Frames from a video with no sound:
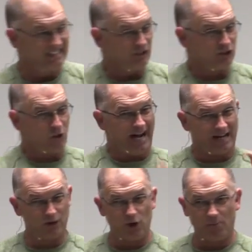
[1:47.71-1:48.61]
So I
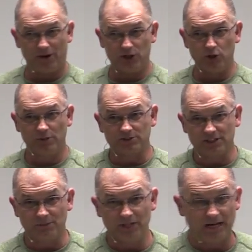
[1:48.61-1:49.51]
don't know about you, but
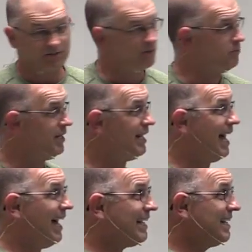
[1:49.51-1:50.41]
sometimes for me,
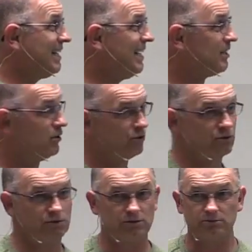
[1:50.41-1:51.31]
I can get a
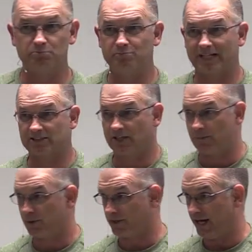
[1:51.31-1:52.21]
little mixed
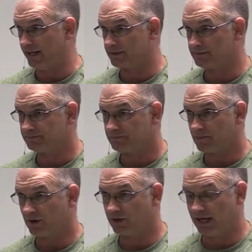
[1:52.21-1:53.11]
up with that.
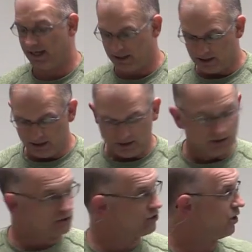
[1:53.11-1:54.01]
Okay?
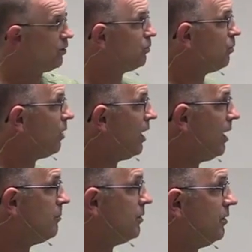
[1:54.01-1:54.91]
So
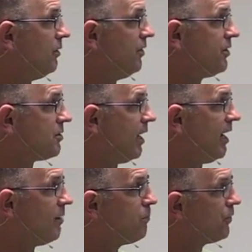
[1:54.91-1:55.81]
um, this,
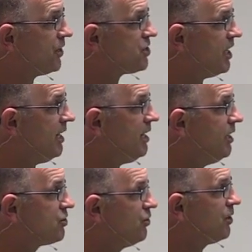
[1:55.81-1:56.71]
I, I put this in
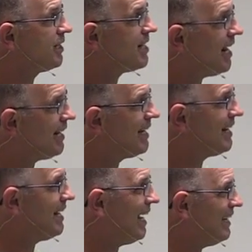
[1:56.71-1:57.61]
here so you can kind of get
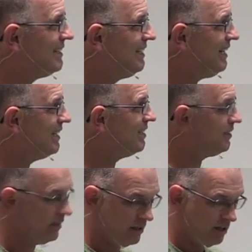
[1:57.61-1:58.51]
an idea
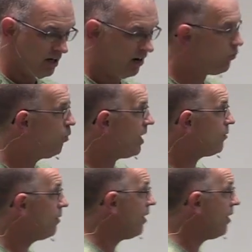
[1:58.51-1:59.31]
of where we're